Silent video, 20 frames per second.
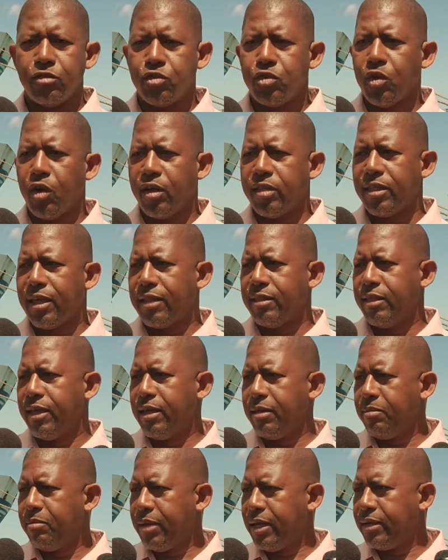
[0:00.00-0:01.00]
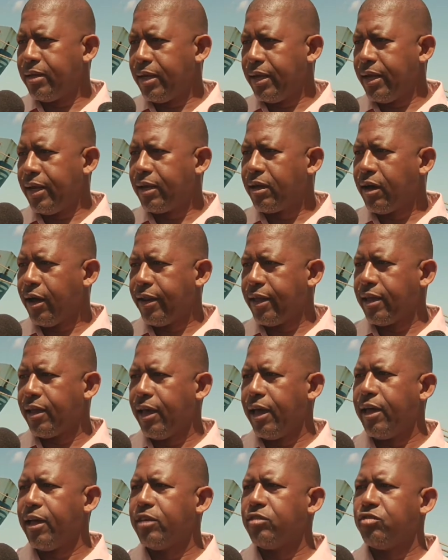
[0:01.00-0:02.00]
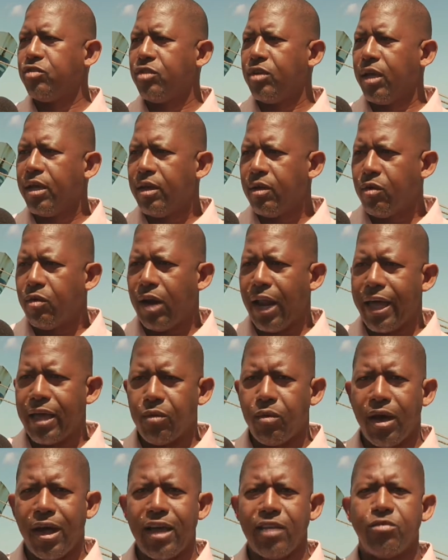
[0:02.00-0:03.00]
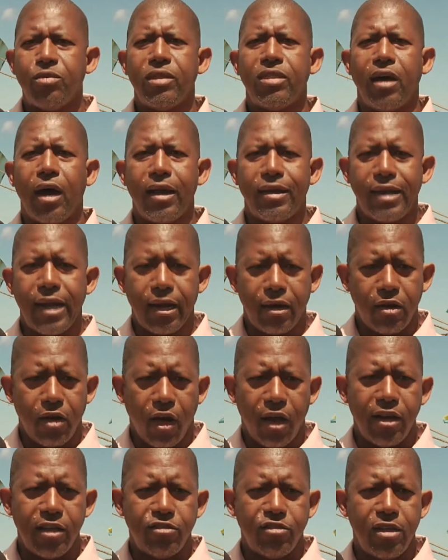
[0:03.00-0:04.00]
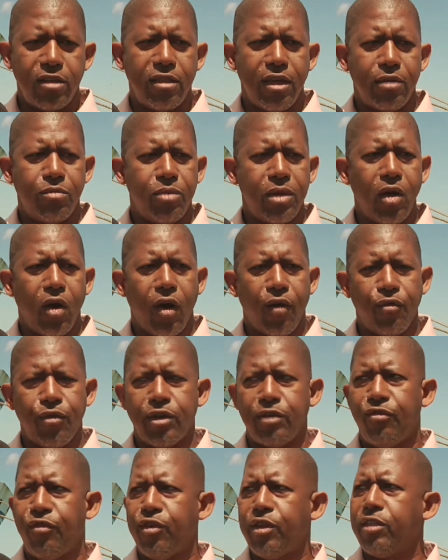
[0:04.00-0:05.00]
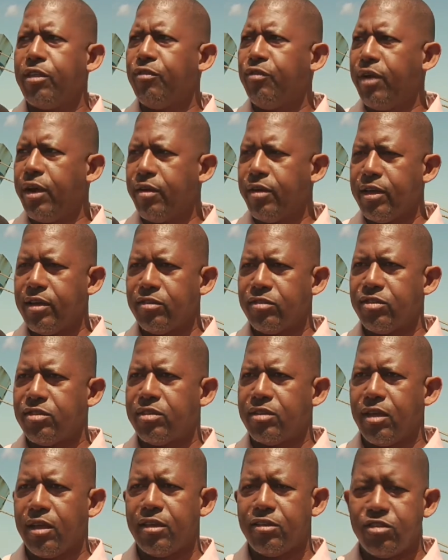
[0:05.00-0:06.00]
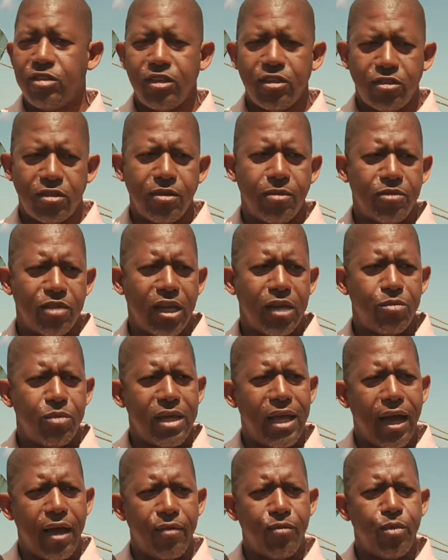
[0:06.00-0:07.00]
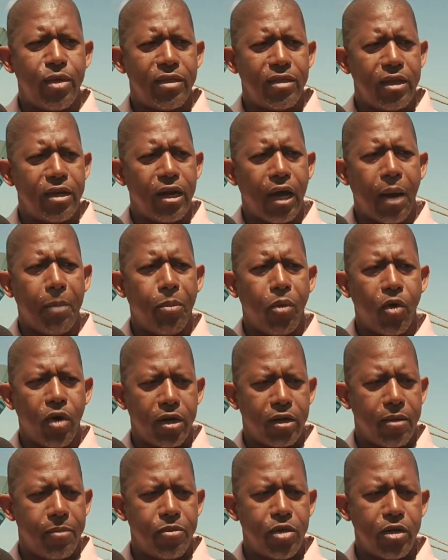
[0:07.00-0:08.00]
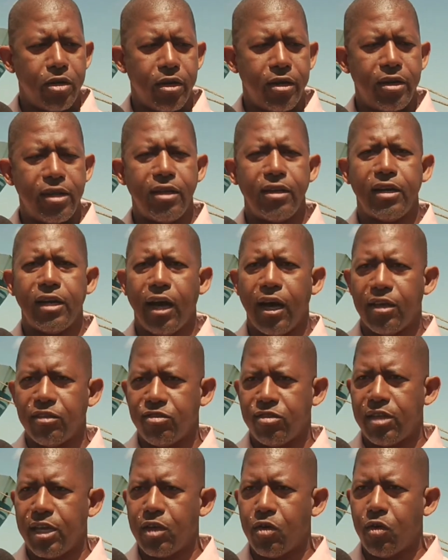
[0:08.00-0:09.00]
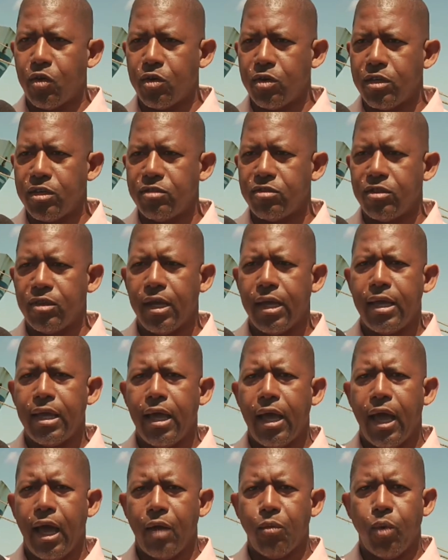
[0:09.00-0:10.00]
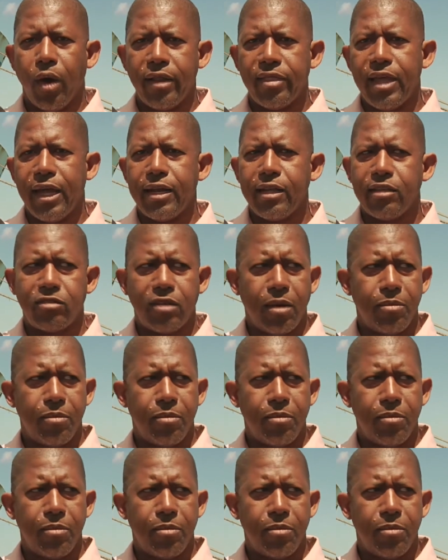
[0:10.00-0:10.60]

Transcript: ensure that they maintain cutting edge. Likewise, with our technology that we offer for the various systems that we have within our port community and our stakeholders. And one that is